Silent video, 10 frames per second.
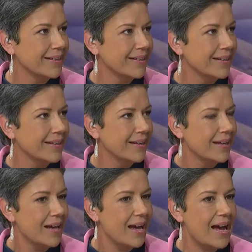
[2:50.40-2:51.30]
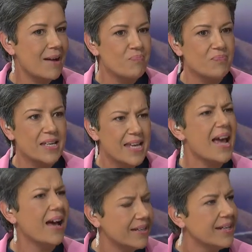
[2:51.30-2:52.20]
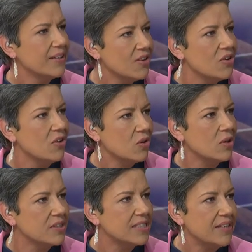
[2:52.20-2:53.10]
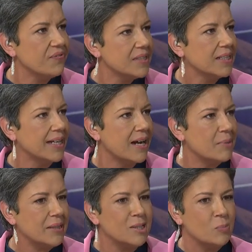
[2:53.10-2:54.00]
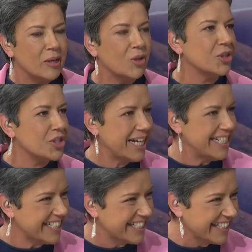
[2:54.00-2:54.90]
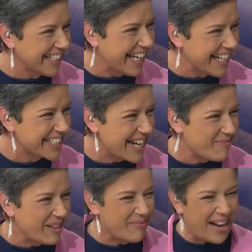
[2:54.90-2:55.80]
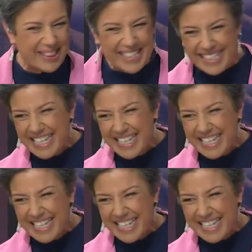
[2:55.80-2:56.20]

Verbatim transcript: with that? Um, yeah, yeah, no, look, definitely. I mean, there's been a lot of changes in the last yes. couple of months.